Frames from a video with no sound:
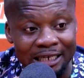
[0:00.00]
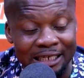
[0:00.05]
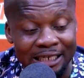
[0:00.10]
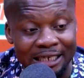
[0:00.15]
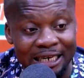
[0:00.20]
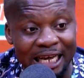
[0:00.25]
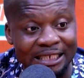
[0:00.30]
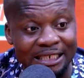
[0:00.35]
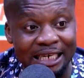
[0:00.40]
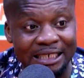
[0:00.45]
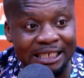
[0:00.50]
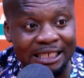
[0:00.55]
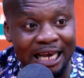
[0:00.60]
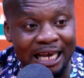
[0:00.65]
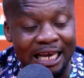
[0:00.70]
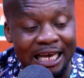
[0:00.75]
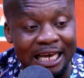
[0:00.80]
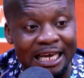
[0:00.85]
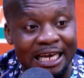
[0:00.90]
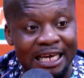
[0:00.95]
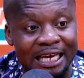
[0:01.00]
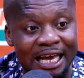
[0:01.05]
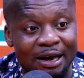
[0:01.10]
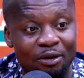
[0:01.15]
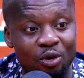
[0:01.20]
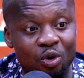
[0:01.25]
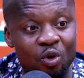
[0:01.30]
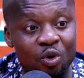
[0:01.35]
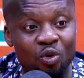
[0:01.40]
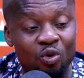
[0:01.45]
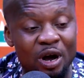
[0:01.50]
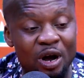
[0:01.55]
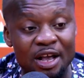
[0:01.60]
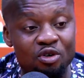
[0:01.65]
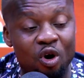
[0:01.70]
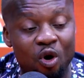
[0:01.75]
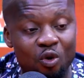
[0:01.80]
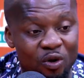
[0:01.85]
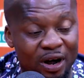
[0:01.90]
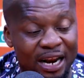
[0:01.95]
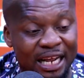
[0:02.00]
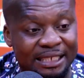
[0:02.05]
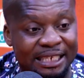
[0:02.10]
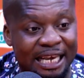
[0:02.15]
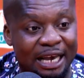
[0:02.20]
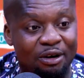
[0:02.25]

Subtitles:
Natcha say, who knew who I say,